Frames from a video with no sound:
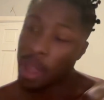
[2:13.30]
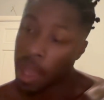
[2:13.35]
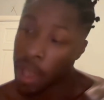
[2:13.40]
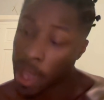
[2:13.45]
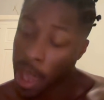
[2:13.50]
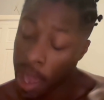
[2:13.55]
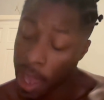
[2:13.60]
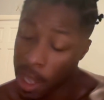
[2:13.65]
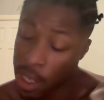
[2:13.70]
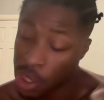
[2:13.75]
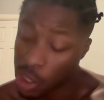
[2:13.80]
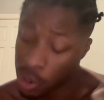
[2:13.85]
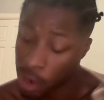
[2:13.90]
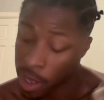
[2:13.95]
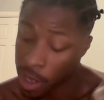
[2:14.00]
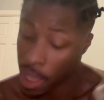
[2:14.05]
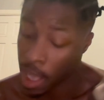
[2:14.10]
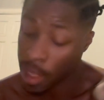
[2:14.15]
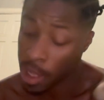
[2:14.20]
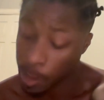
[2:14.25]
you're gay or
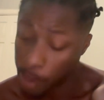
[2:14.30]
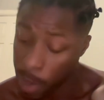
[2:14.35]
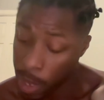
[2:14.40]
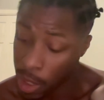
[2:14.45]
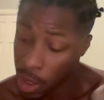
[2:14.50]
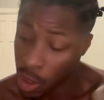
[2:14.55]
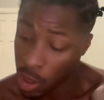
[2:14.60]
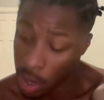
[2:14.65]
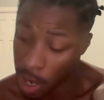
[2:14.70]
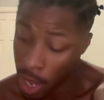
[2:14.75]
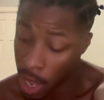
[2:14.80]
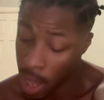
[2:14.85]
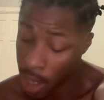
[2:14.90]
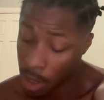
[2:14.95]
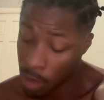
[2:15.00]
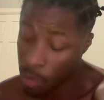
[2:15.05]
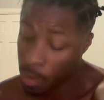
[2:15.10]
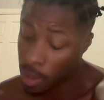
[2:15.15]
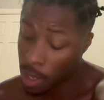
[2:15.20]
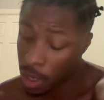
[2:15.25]
straight, that depends on how
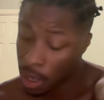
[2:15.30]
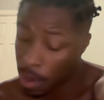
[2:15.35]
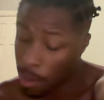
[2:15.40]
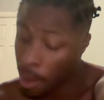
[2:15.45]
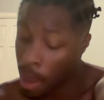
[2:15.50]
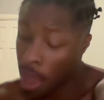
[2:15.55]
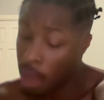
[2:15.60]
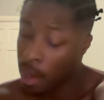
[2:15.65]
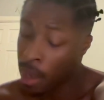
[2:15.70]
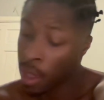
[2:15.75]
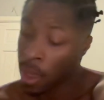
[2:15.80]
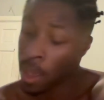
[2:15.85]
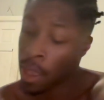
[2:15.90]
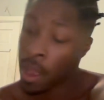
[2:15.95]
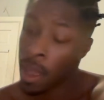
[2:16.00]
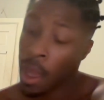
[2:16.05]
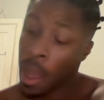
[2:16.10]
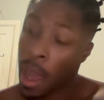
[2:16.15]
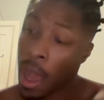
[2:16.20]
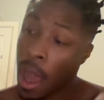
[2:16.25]
you think about it.
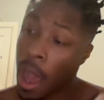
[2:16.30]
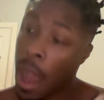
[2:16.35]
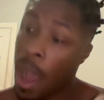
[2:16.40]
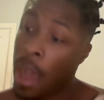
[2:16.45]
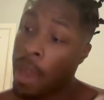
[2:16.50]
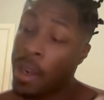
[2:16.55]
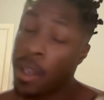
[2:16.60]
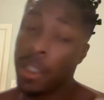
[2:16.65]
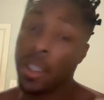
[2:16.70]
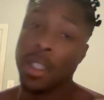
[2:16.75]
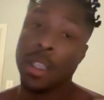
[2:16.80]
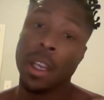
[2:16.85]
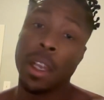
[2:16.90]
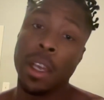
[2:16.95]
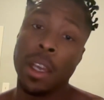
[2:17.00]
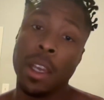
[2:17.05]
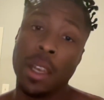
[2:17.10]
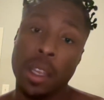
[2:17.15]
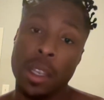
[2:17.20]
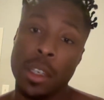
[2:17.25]

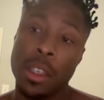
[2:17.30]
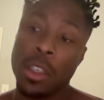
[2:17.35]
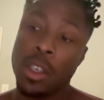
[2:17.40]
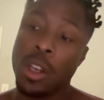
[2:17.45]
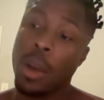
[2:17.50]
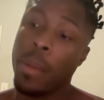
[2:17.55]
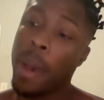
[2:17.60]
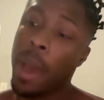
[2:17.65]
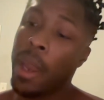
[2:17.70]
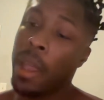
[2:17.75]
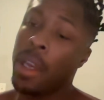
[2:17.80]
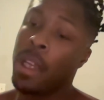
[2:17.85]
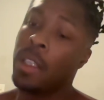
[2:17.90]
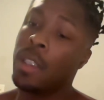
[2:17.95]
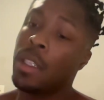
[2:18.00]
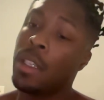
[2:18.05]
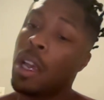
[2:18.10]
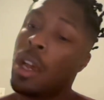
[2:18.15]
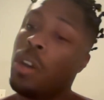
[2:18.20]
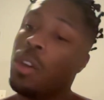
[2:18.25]
Honestly, nobody
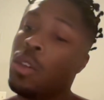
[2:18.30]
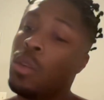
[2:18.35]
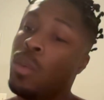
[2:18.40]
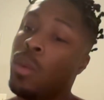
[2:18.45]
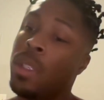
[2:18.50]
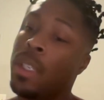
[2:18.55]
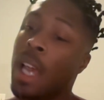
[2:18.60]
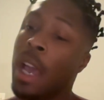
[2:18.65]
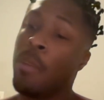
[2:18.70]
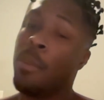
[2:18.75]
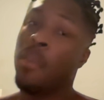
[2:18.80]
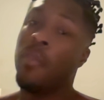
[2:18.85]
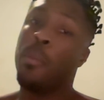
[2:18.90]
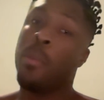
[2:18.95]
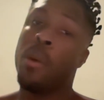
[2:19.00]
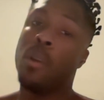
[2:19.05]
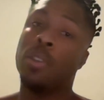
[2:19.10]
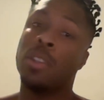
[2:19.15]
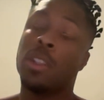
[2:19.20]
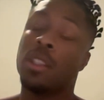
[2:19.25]
can tell you what type of
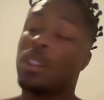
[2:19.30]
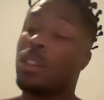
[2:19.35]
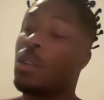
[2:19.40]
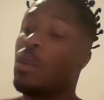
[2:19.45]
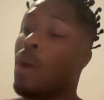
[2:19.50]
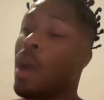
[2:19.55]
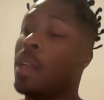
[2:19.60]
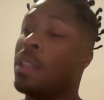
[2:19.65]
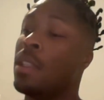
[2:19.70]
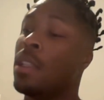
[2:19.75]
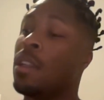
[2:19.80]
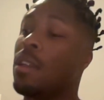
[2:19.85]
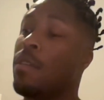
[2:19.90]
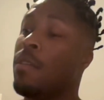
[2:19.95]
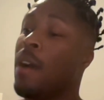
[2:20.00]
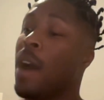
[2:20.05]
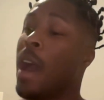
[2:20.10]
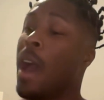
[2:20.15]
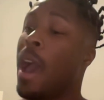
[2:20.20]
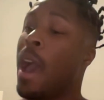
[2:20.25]
person you
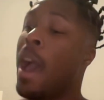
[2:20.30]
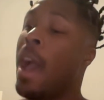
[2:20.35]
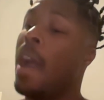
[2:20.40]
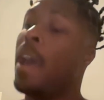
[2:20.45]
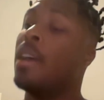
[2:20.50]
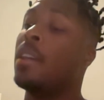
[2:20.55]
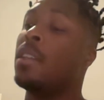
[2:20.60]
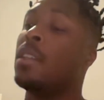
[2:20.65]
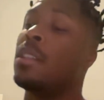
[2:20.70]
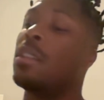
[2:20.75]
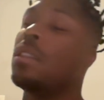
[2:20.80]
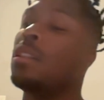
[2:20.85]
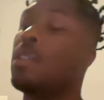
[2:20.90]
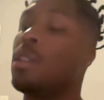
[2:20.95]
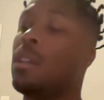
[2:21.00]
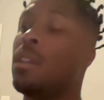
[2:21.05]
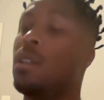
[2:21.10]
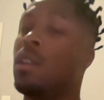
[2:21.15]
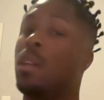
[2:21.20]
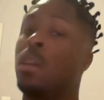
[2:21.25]
identify as.
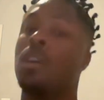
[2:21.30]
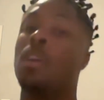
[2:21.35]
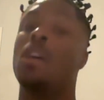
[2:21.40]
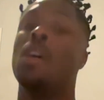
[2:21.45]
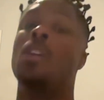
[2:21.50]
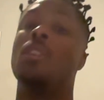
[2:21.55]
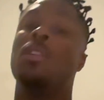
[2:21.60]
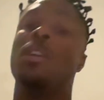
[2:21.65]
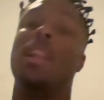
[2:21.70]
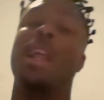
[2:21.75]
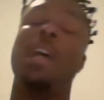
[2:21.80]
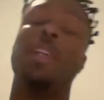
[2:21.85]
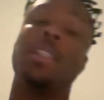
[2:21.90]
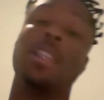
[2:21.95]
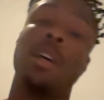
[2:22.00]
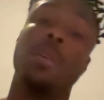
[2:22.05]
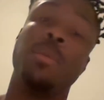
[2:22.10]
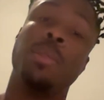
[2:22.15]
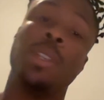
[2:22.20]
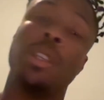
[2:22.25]
So
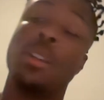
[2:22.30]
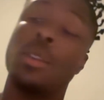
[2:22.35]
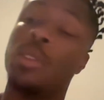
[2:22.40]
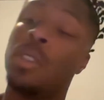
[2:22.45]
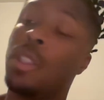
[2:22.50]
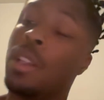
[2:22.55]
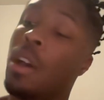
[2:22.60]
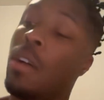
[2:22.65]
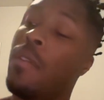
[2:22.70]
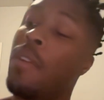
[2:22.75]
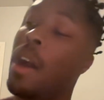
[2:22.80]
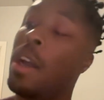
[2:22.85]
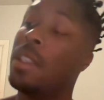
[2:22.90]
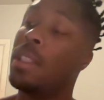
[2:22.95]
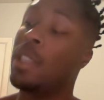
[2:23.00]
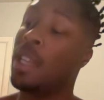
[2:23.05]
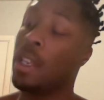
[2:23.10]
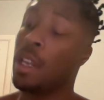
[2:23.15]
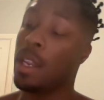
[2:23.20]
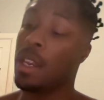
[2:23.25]
that's up to you. Self
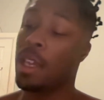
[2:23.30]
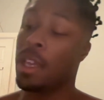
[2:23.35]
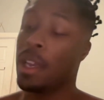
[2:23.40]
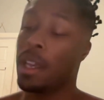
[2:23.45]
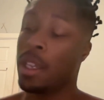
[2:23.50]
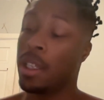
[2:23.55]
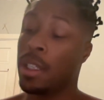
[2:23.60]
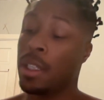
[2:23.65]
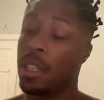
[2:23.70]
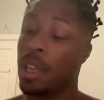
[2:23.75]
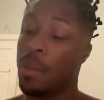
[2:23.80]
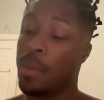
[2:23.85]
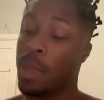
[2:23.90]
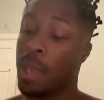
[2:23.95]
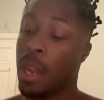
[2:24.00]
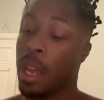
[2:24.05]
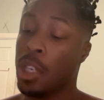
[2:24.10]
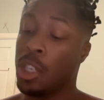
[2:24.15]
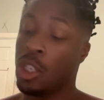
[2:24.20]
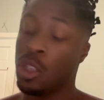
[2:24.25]
identity is
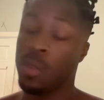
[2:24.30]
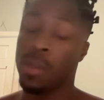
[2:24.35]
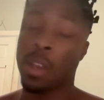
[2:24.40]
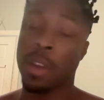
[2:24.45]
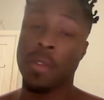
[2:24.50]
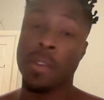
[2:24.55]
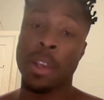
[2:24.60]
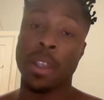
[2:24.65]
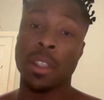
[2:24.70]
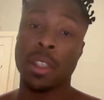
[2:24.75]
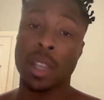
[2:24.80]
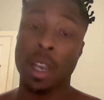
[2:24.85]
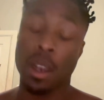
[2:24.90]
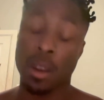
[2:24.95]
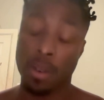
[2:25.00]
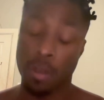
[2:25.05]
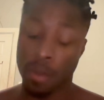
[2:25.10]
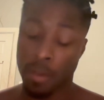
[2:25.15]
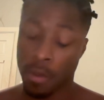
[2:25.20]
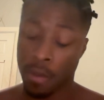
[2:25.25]
something that you give yourself.